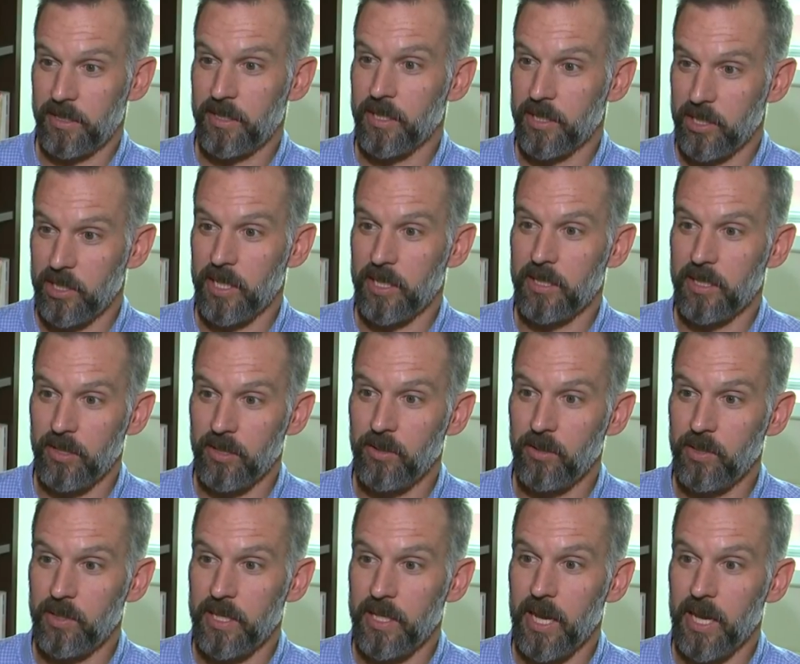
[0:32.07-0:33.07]
suggest
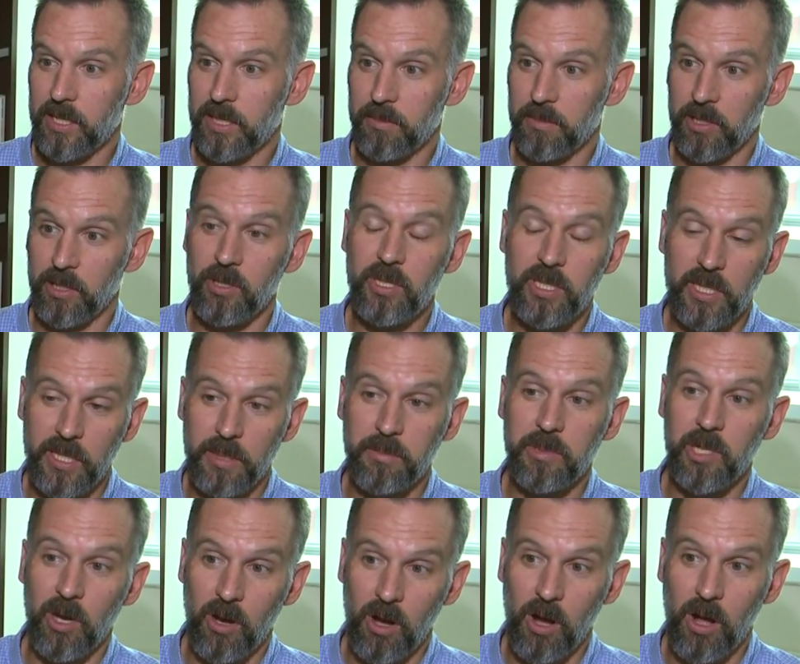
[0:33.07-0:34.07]
enthusiasm, and those seem
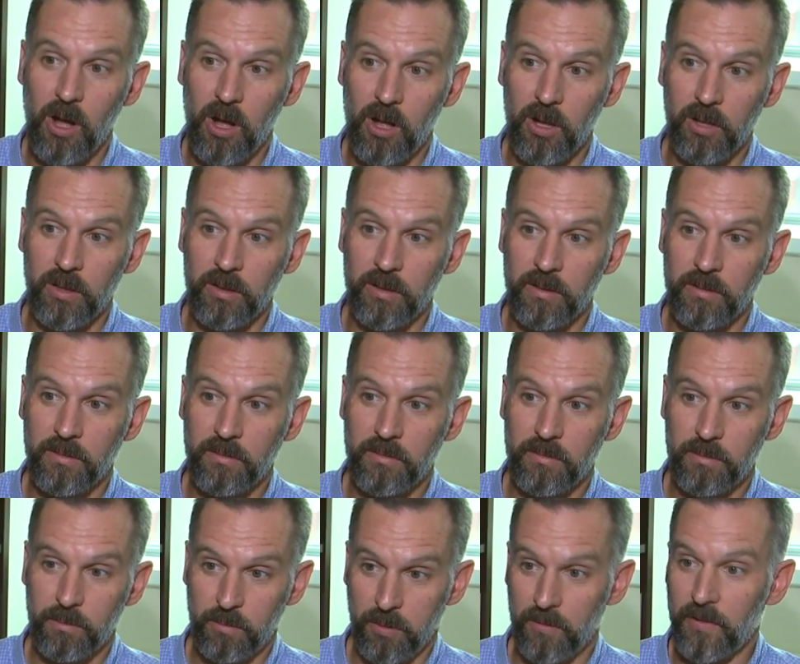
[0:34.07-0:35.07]
to all
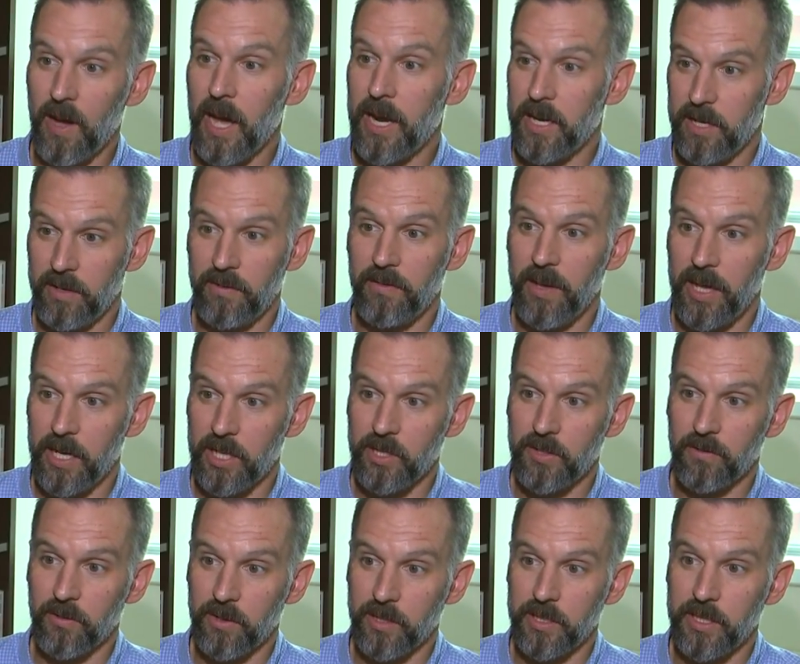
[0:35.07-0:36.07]
provide an advantage
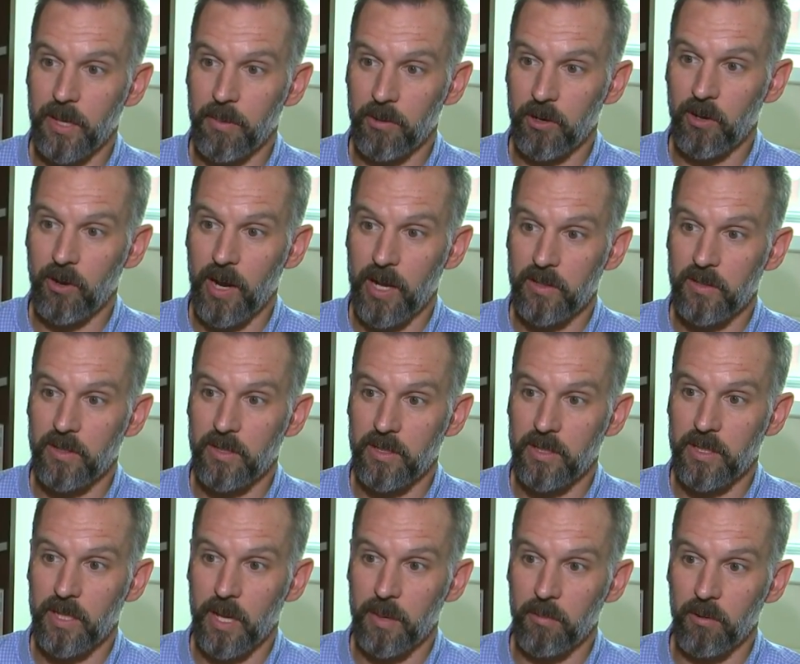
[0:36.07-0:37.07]
for the Democrats this
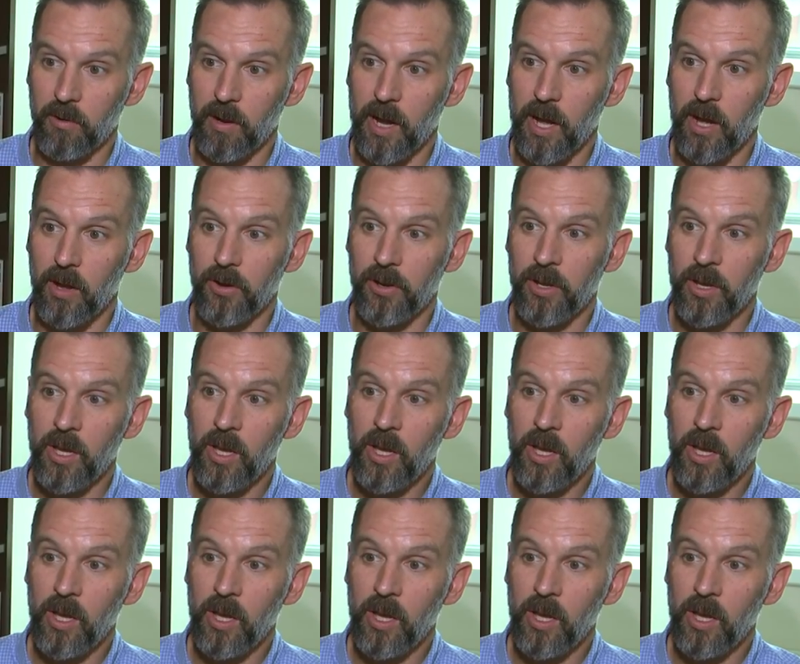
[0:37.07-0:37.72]
time around.